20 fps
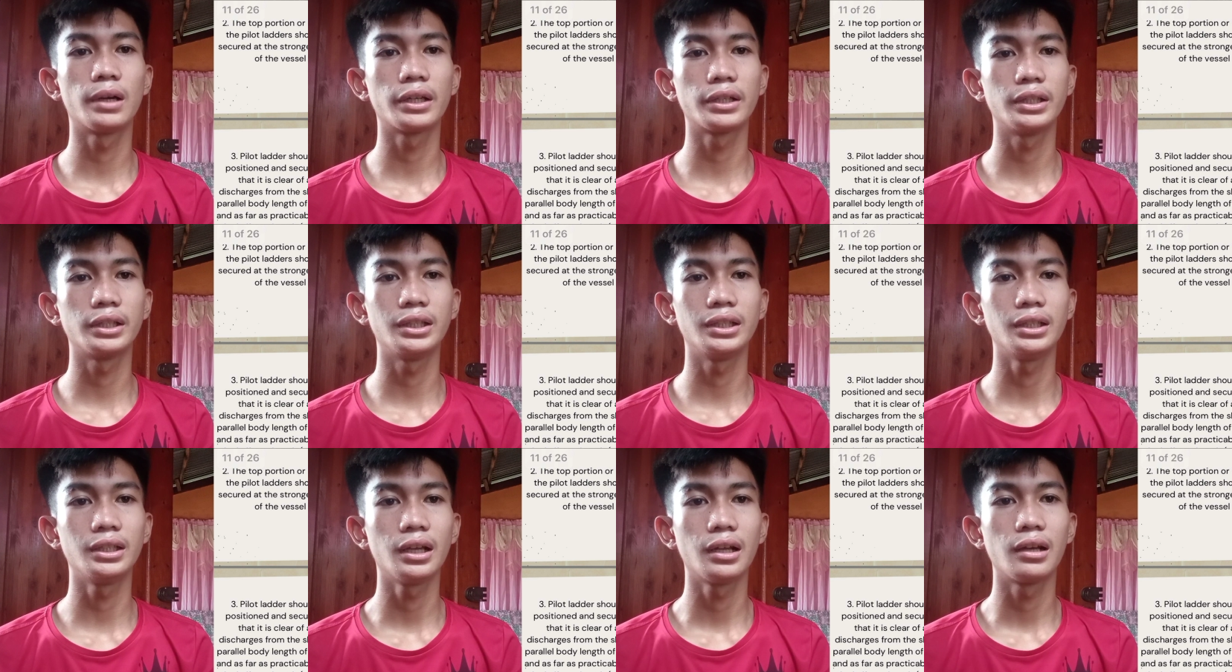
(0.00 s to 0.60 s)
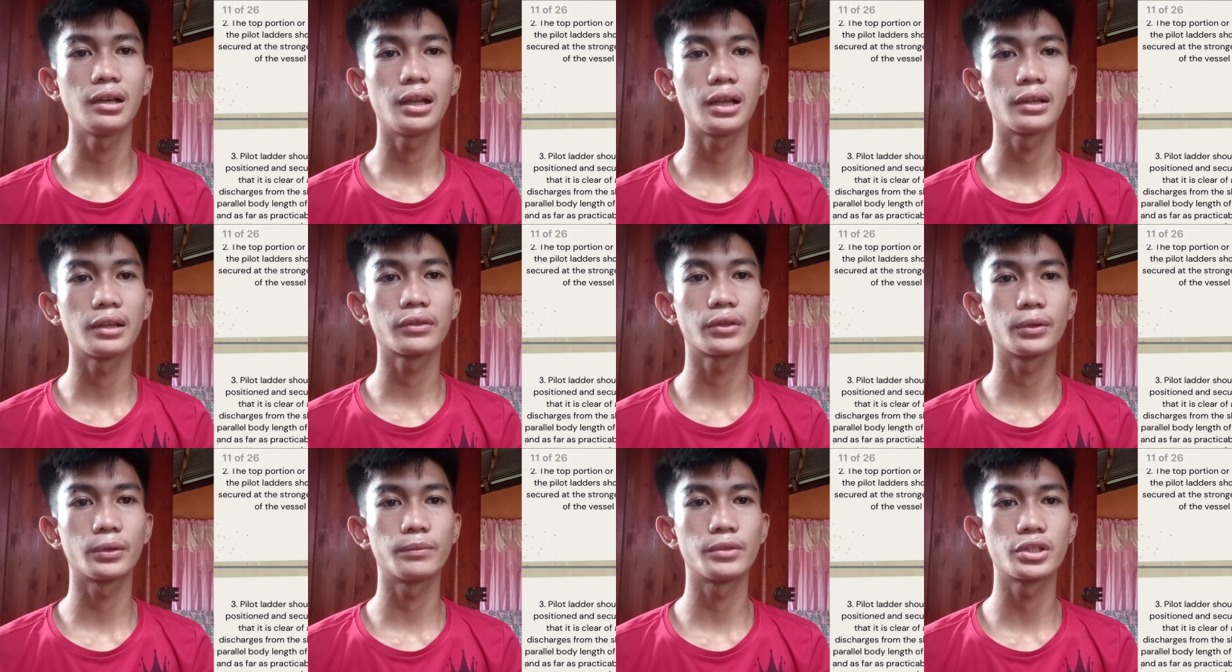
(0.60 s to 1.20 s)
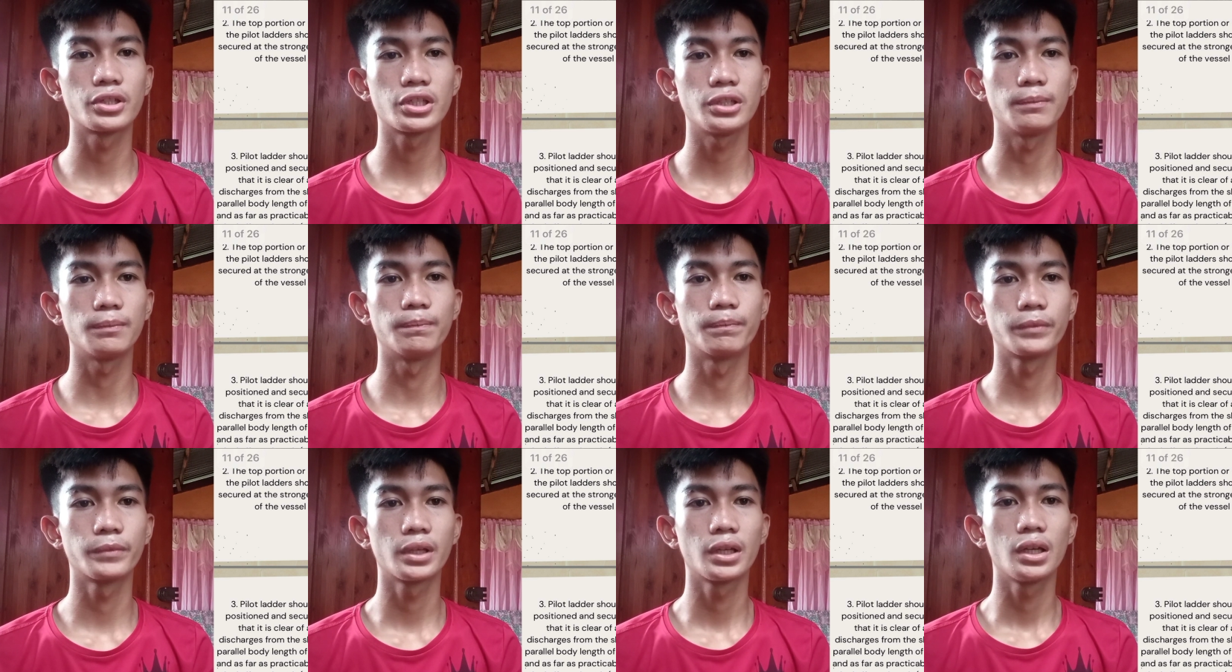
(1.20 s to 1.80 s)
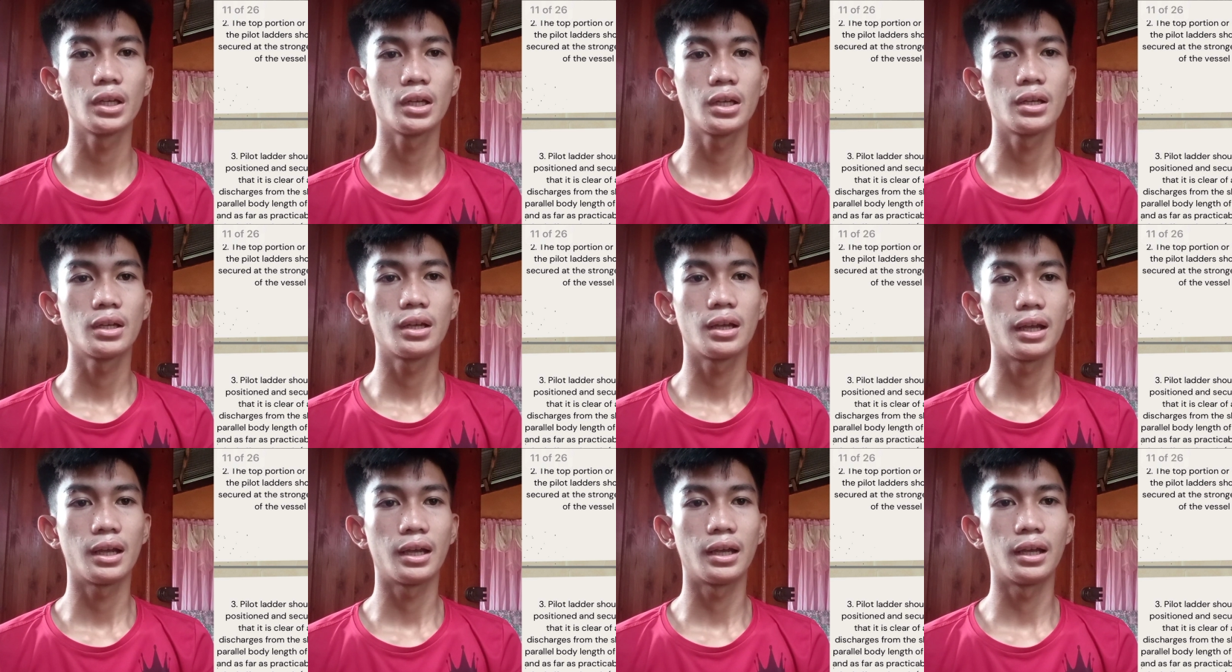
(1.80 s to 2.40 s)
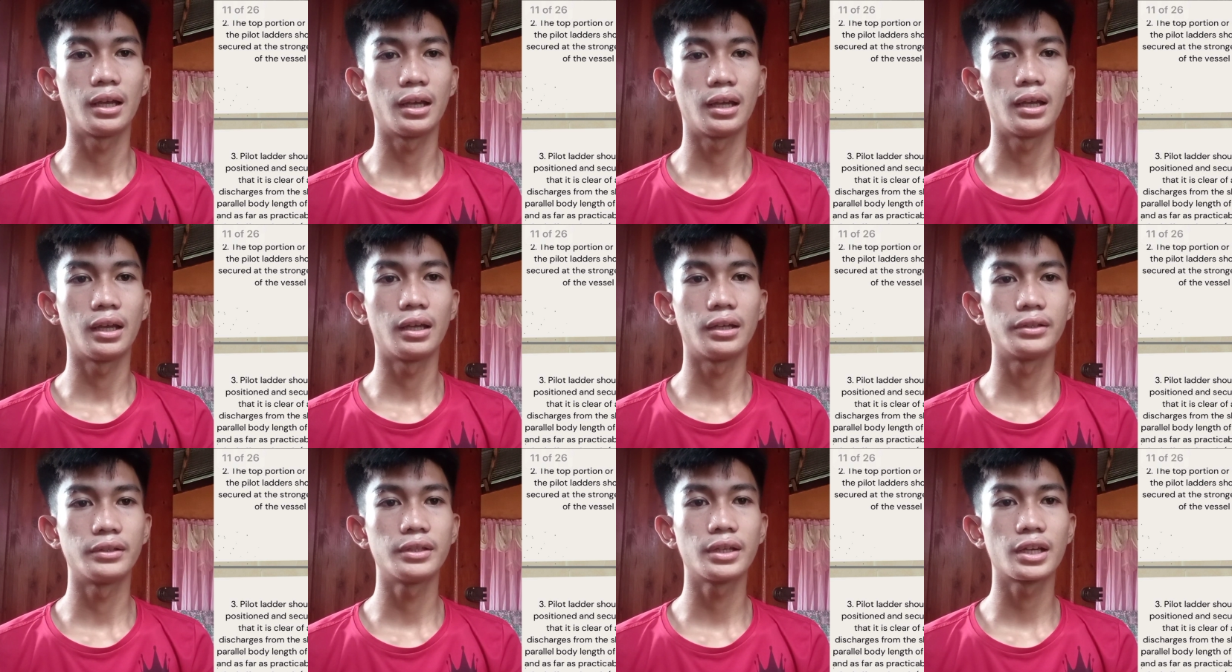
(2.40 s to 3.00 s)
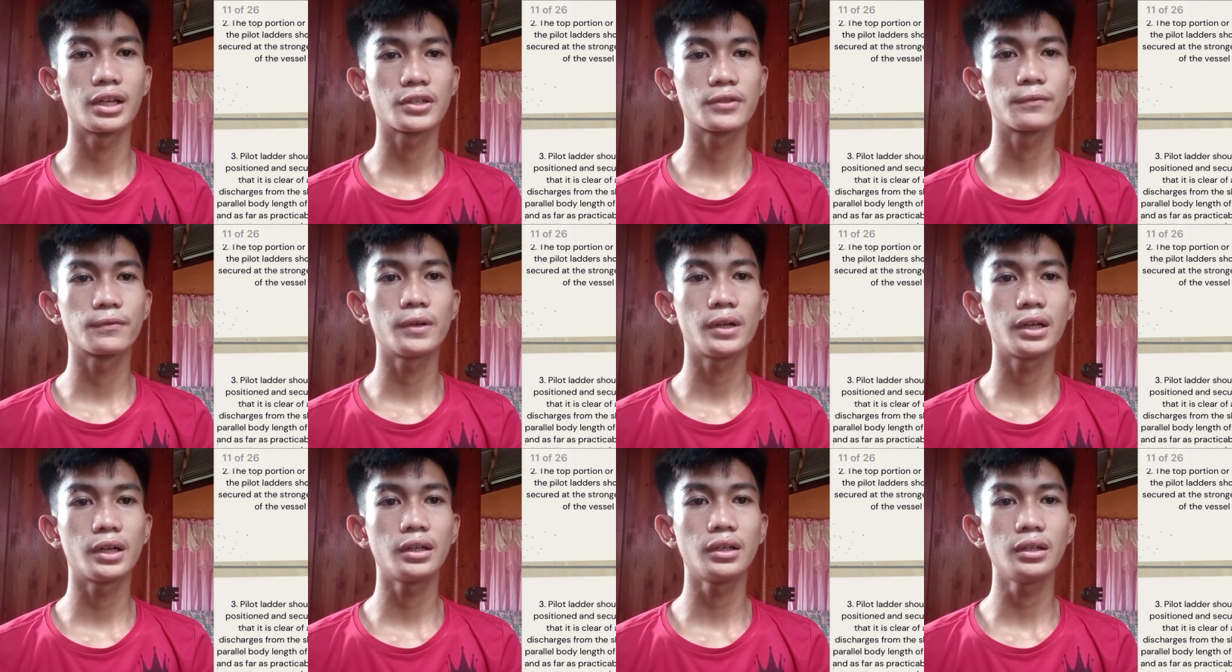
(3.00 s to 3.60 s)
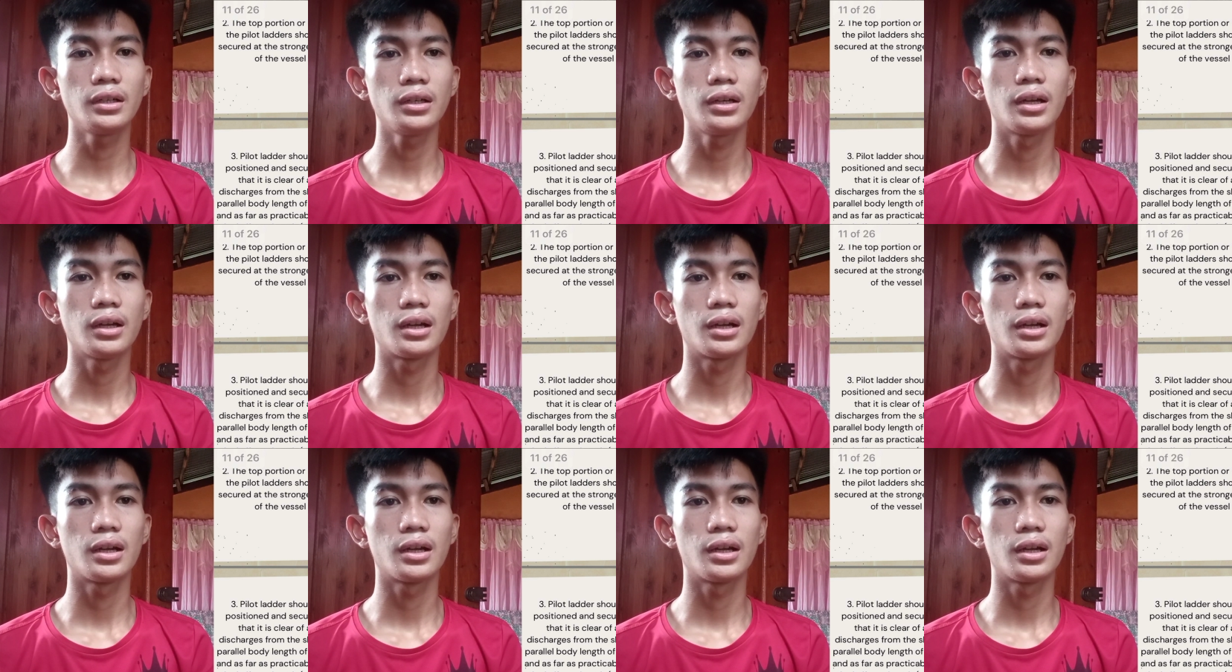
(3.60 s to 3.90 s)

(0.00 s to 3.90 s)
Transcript: body length of the ship, and as far